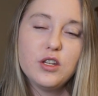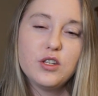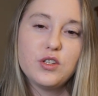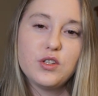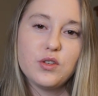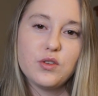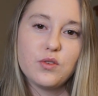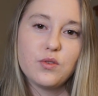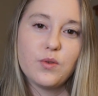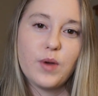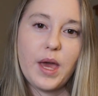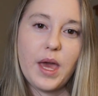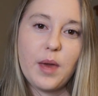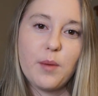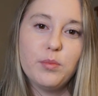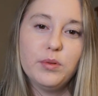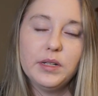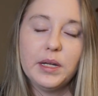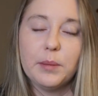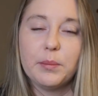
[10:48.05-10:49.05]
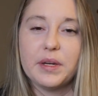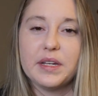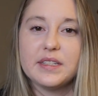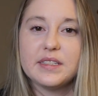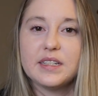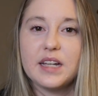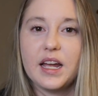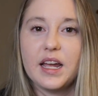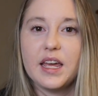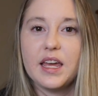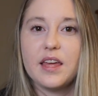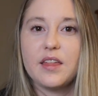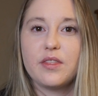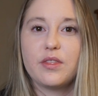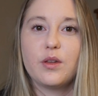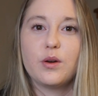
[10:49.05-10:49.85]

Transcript: to a plant-based diet.